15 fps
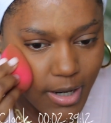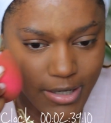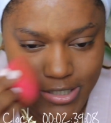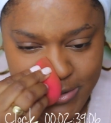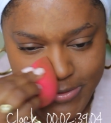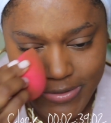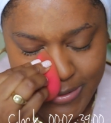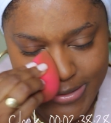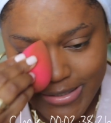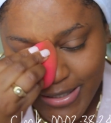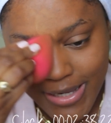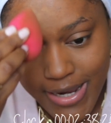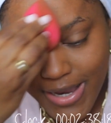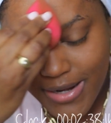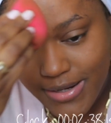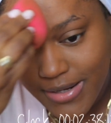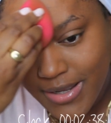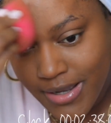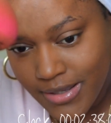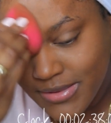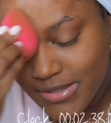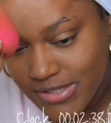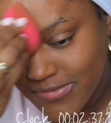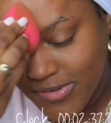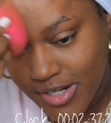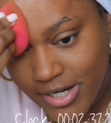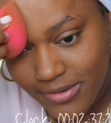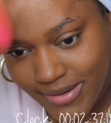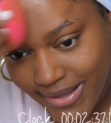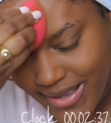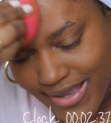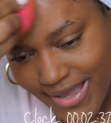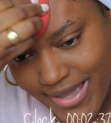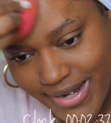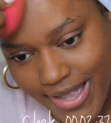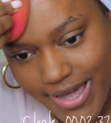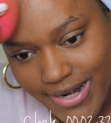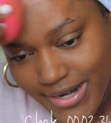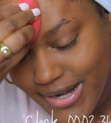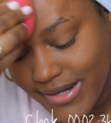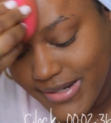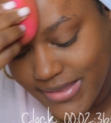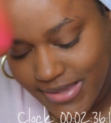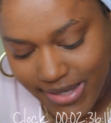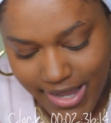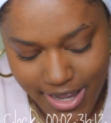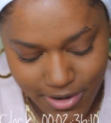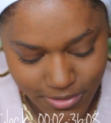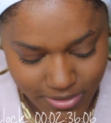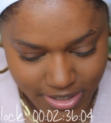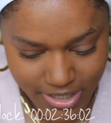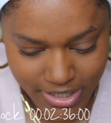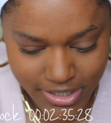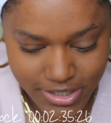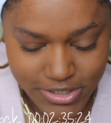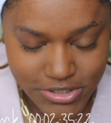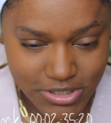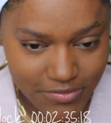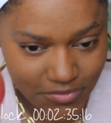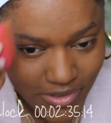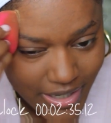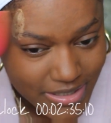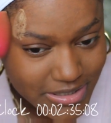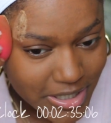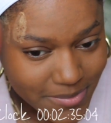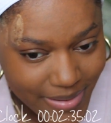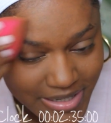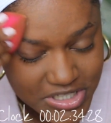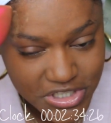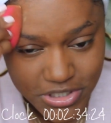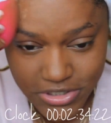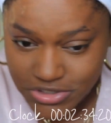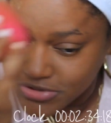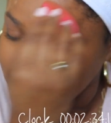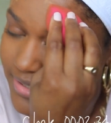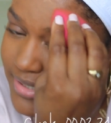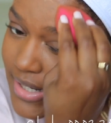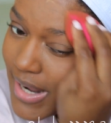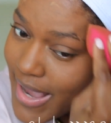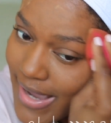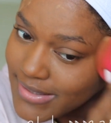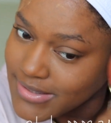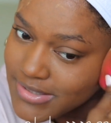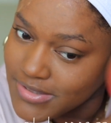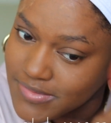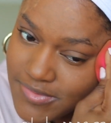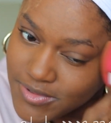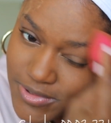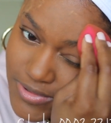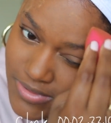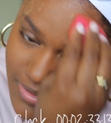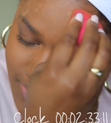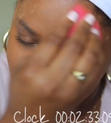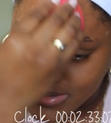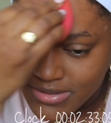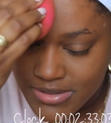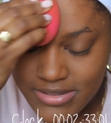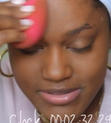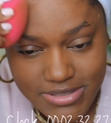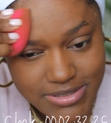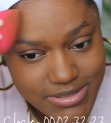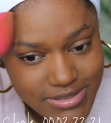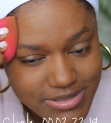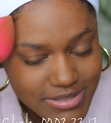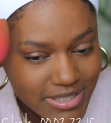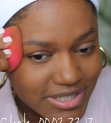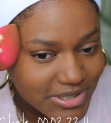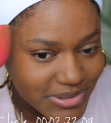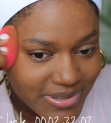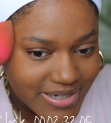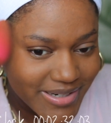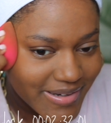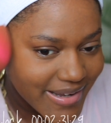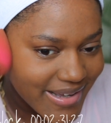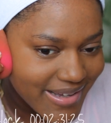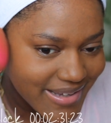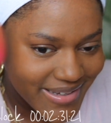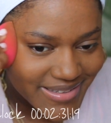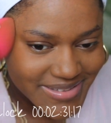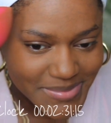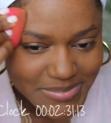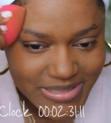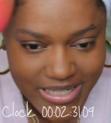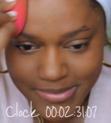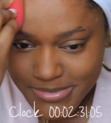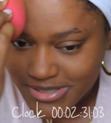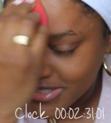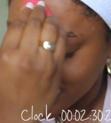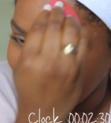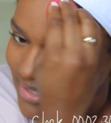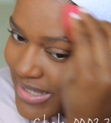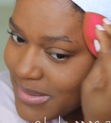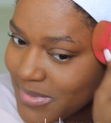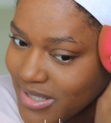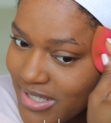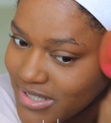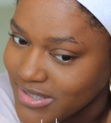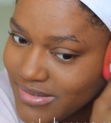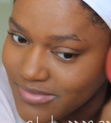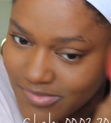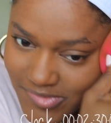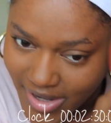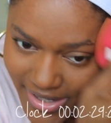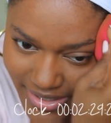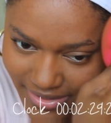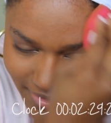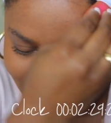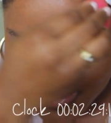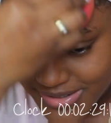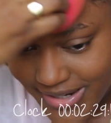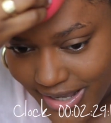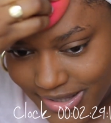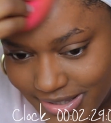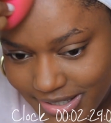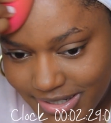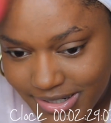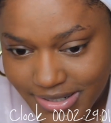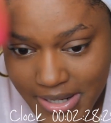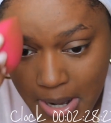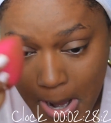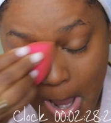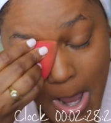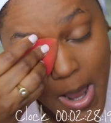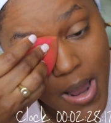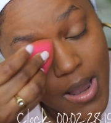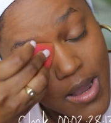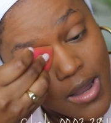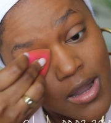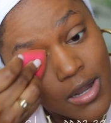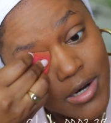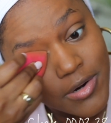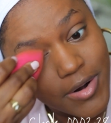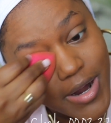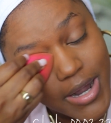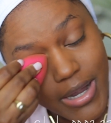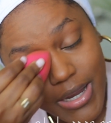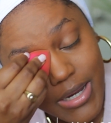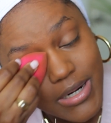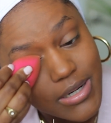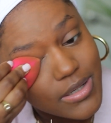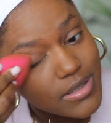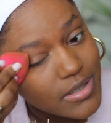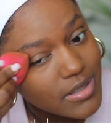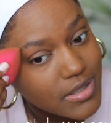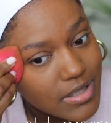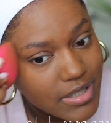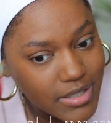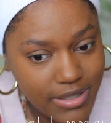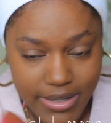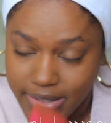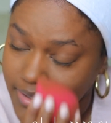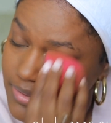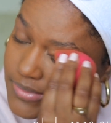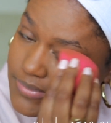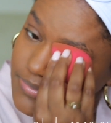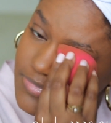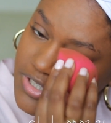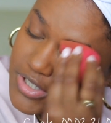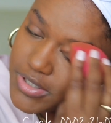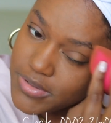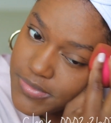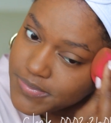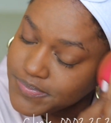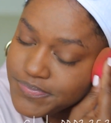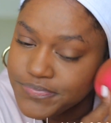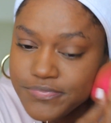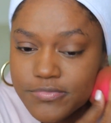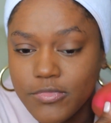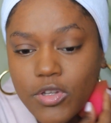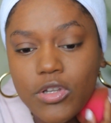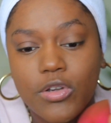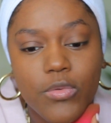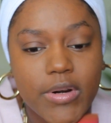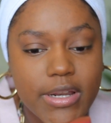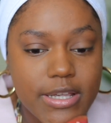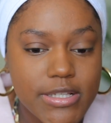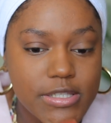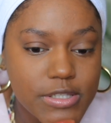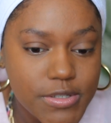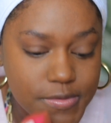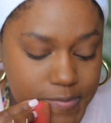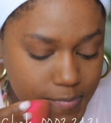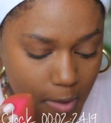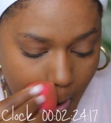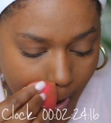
I just realized I can't cut this video, like I can't edit anything out. So if you guys hear my children acting the fool, just ignore it, okay? Sometimes they be fighting and yelling and crying and yeah, you know, what kids do.